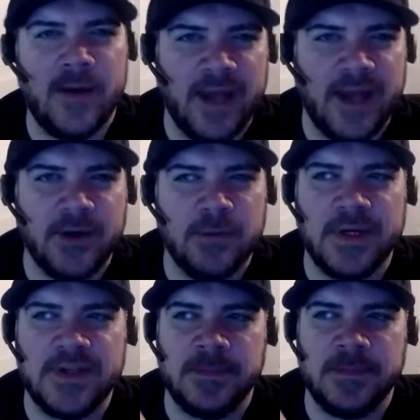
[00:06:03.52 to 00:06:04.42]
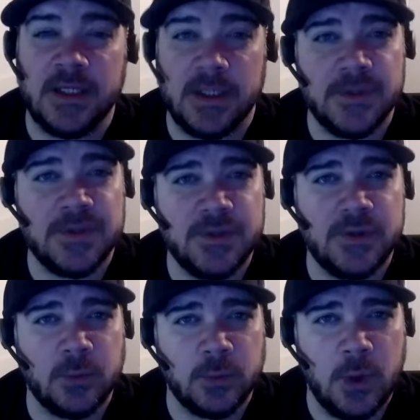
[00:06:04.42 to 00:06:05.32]
every actor brings something different to
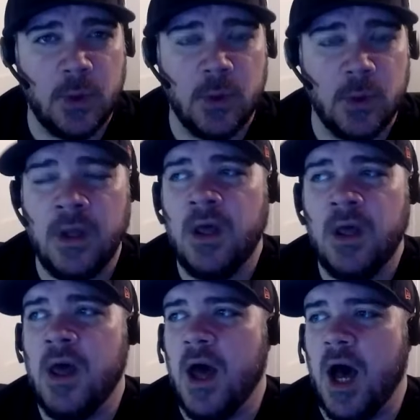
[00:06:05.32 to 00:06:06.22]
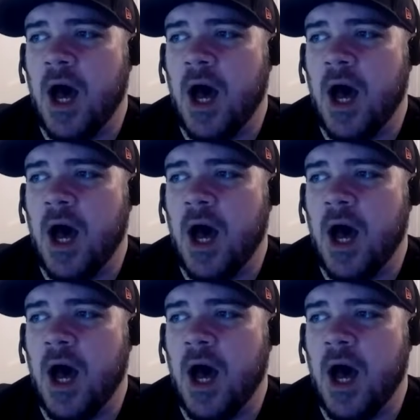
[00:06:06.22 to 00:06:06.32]
the role, Mm-hmm.